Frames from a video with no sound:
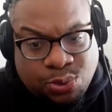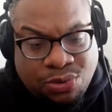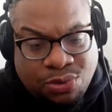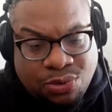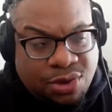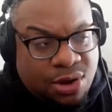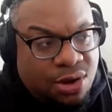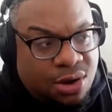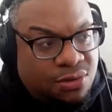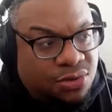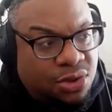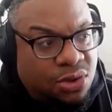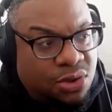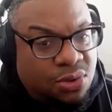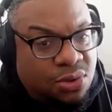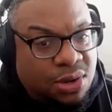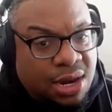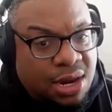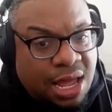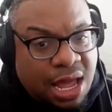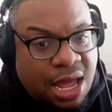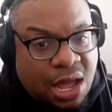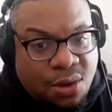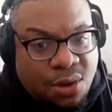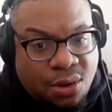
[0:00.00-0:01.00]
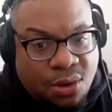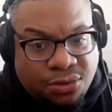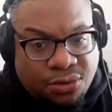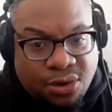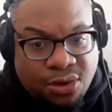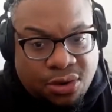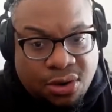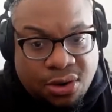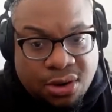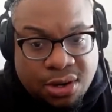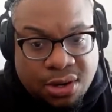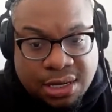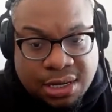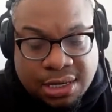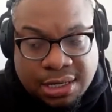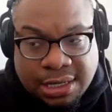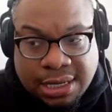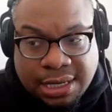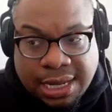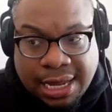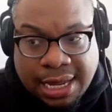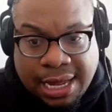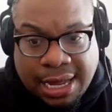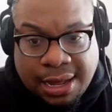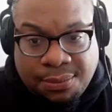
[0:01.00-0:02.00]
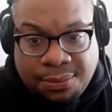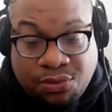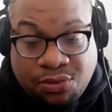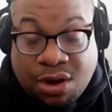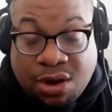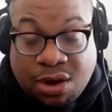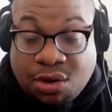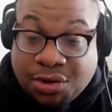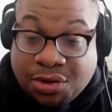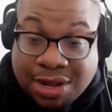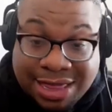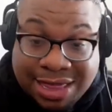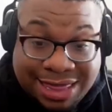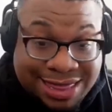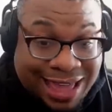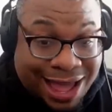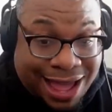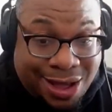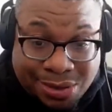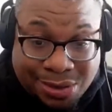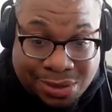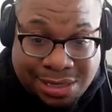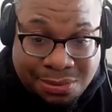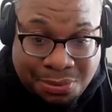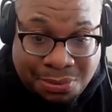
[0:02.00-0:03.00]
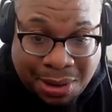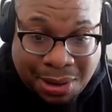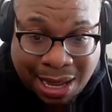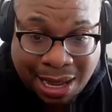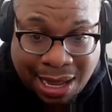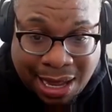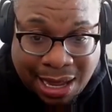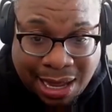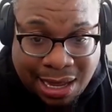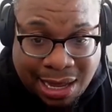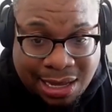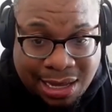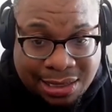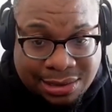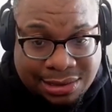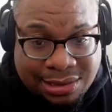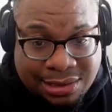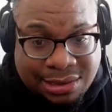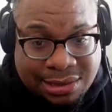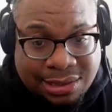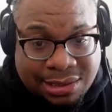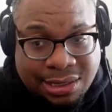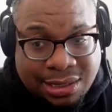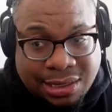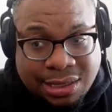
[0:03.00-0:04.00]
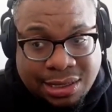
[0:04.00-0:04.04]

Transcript: We've interviewed now over, um, had over a thousand pods,